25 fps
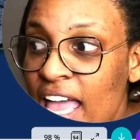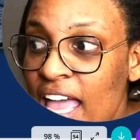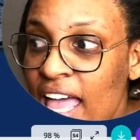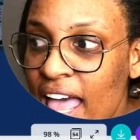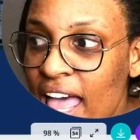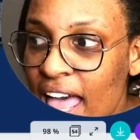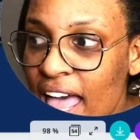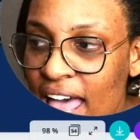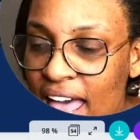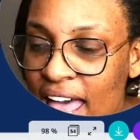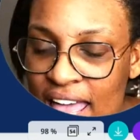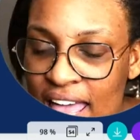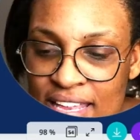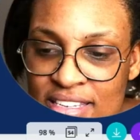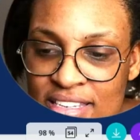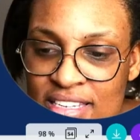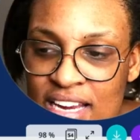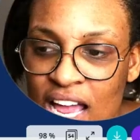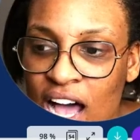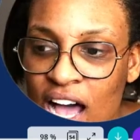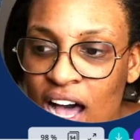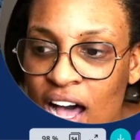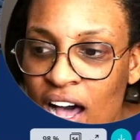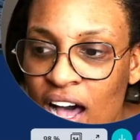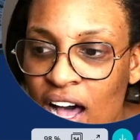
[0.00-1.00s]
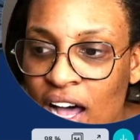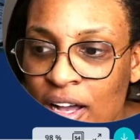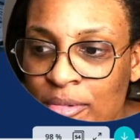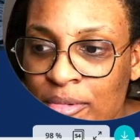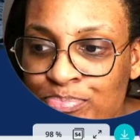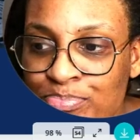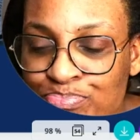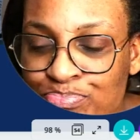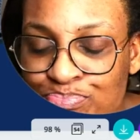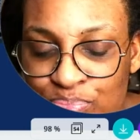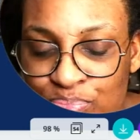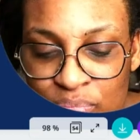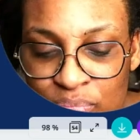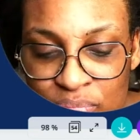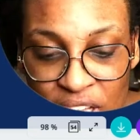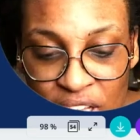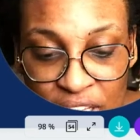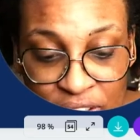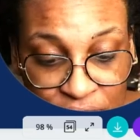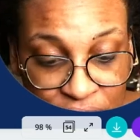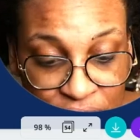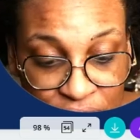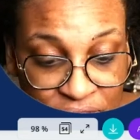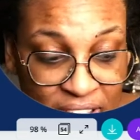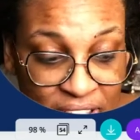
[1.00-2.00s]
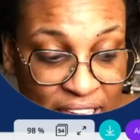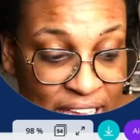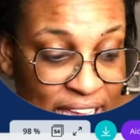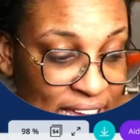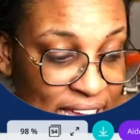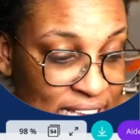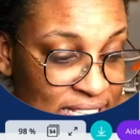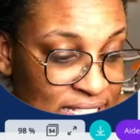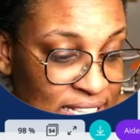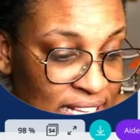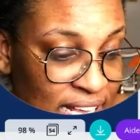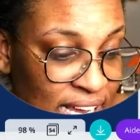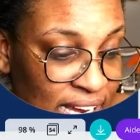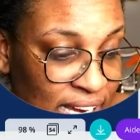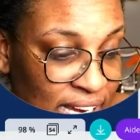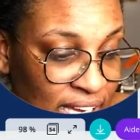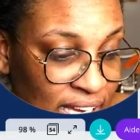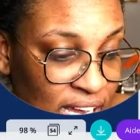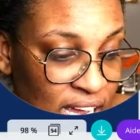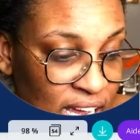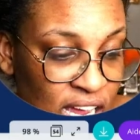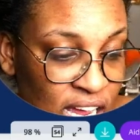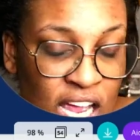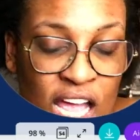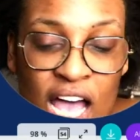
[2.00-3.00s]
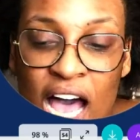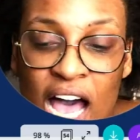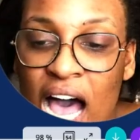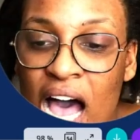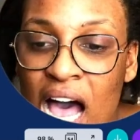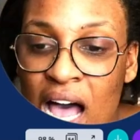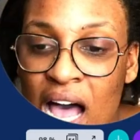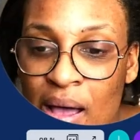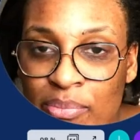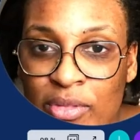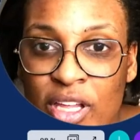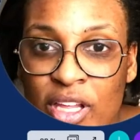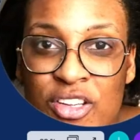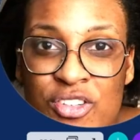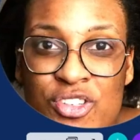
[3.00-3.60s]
And the thing is, like, I'm not